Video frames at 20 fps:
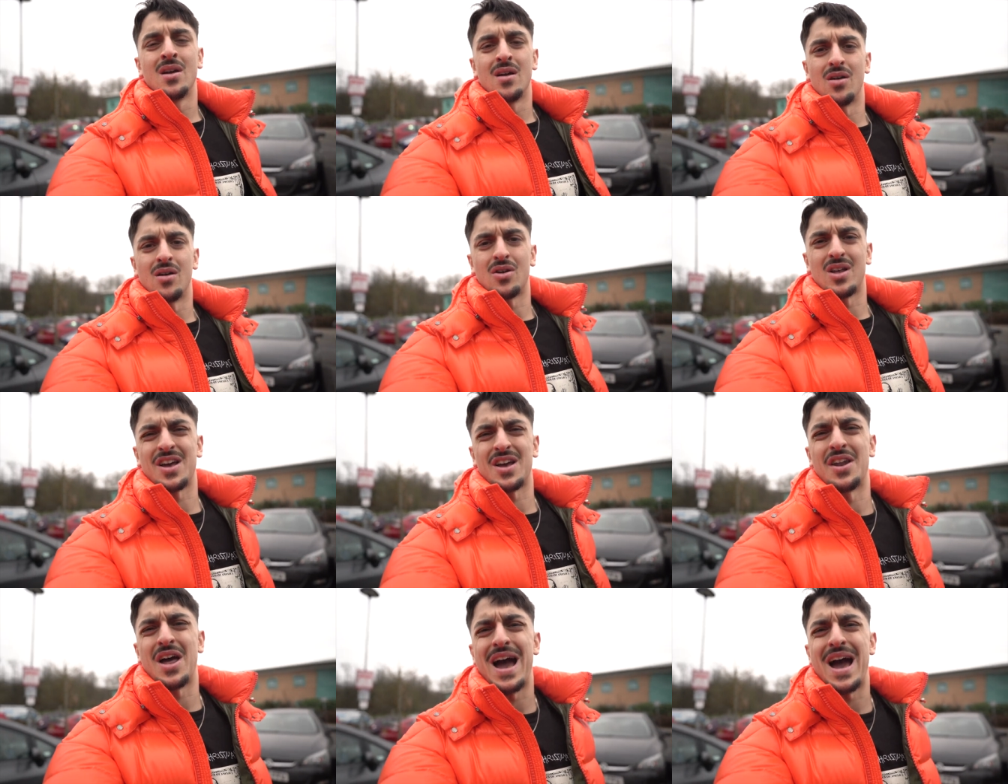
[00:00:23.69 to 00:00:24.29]
we've got
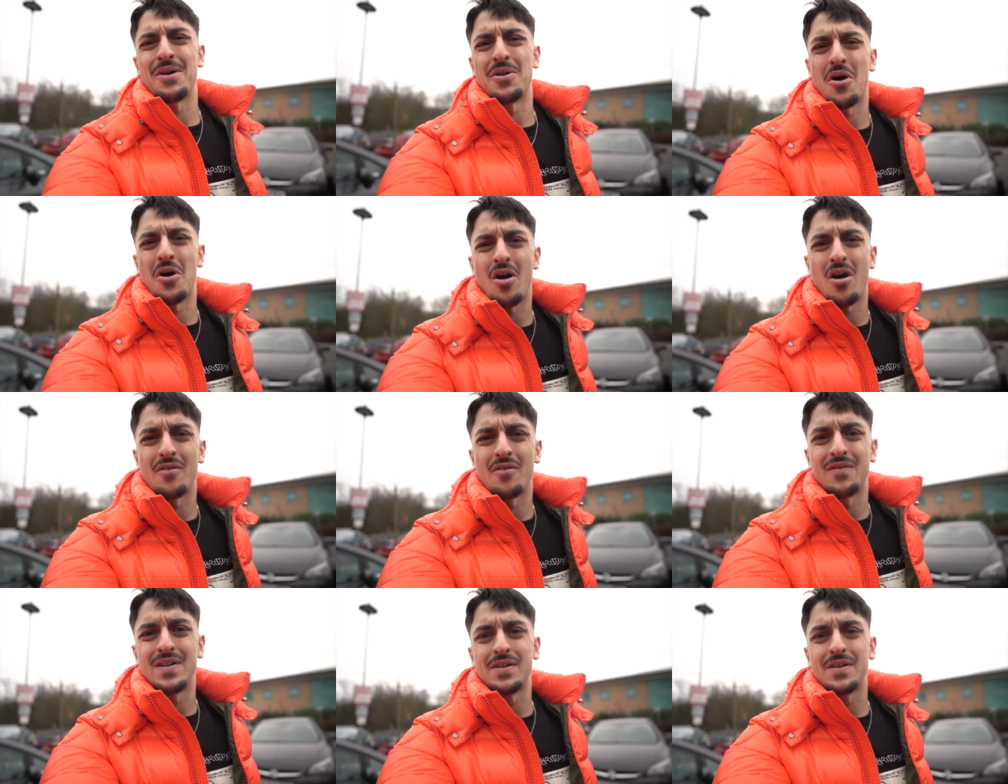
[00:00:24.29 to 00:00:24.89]
like an hour and a
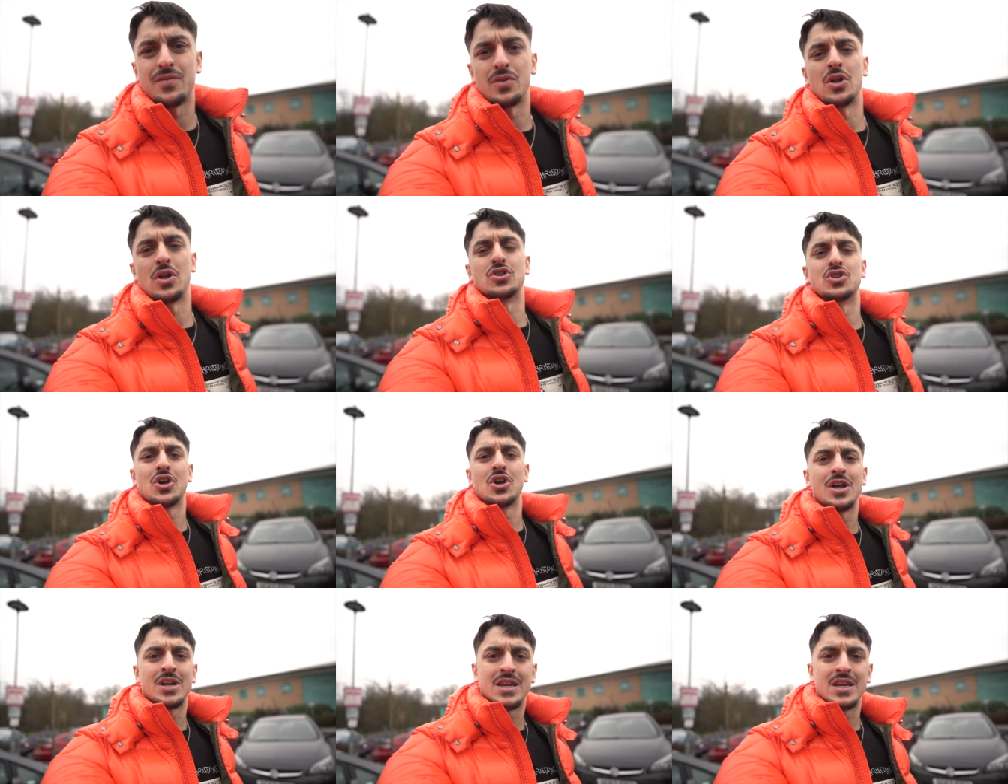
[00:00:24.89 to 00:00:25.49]
half left on our
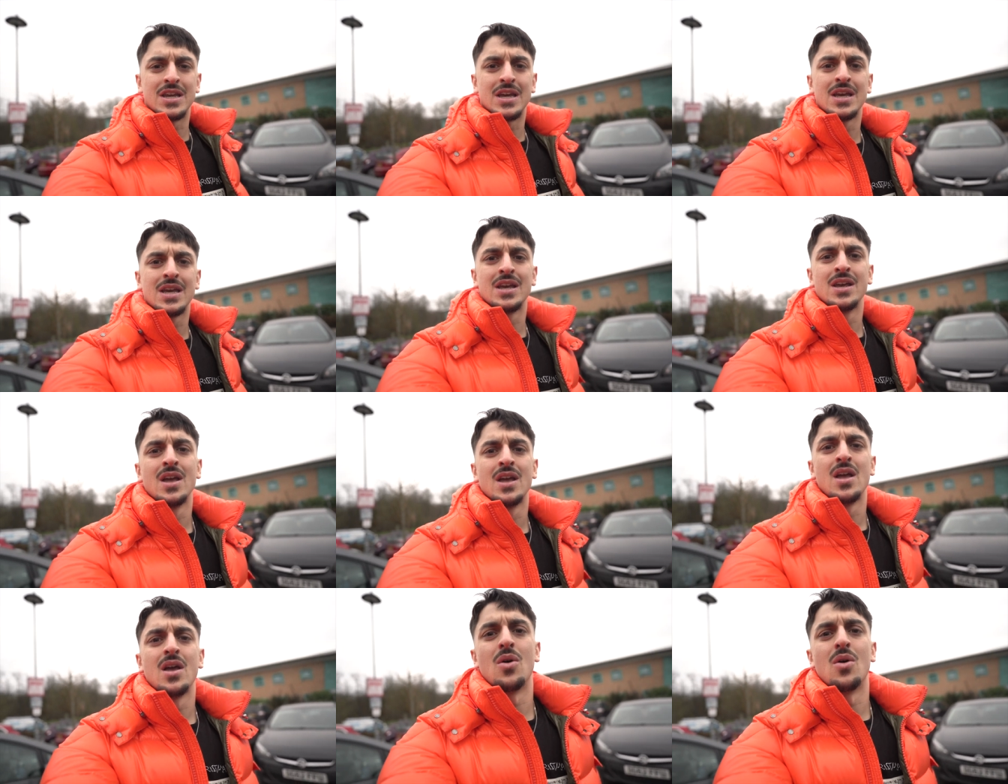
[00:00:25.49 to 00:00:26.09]
journey
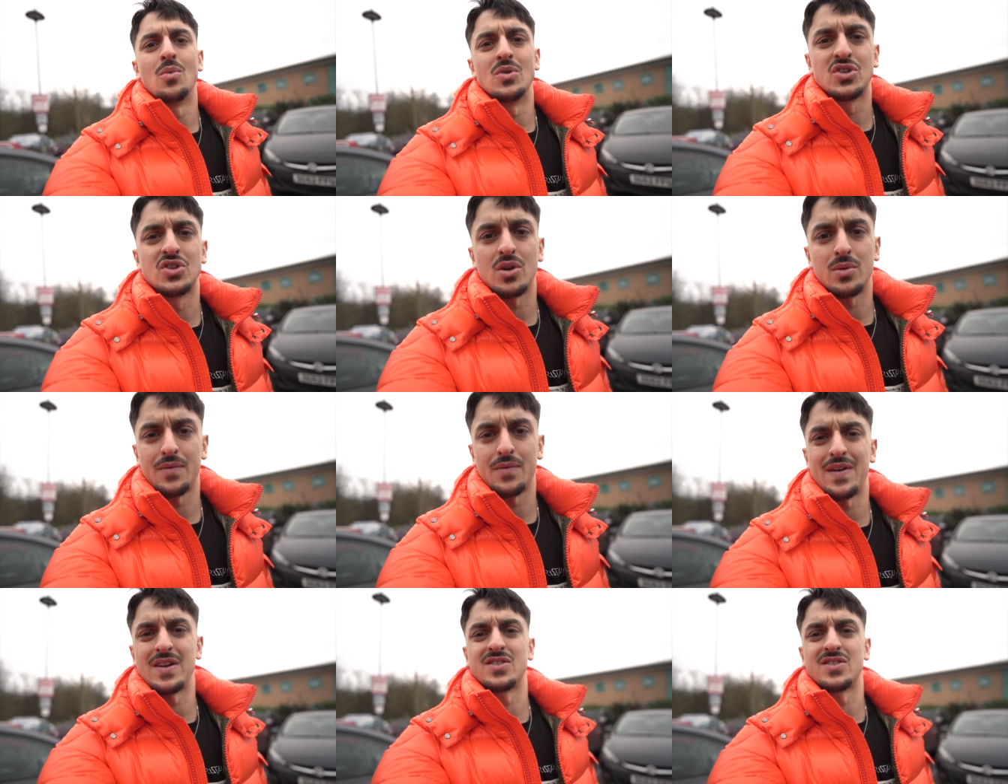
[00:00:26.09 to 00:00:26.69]
we
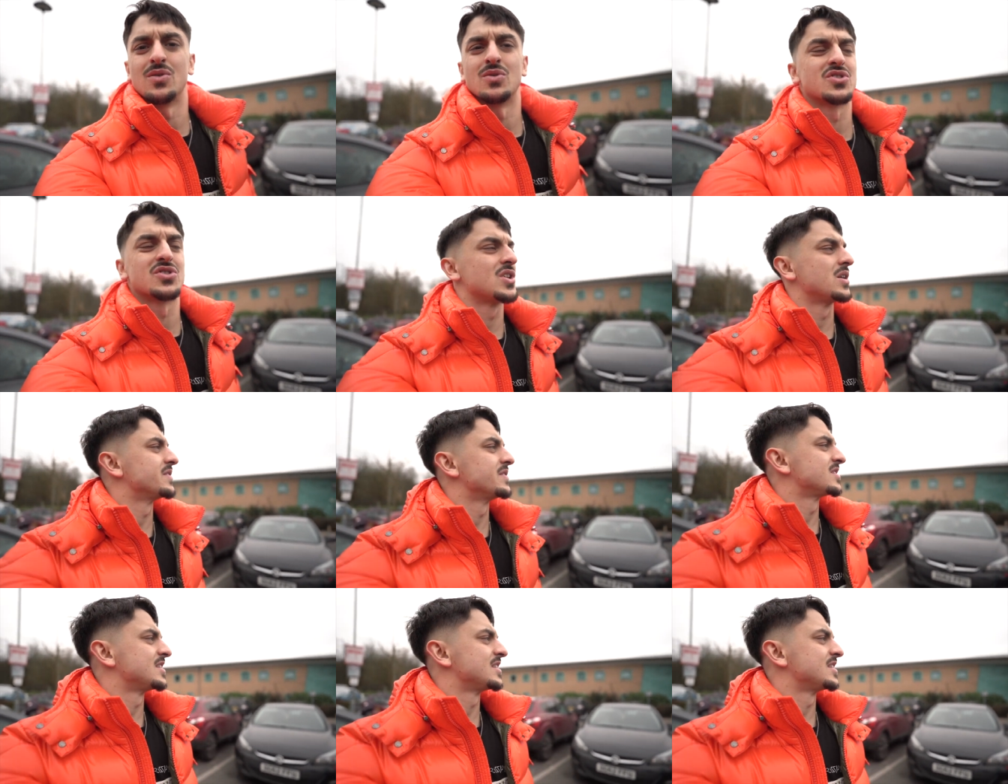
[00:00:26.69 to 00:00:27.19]
stopped at this little service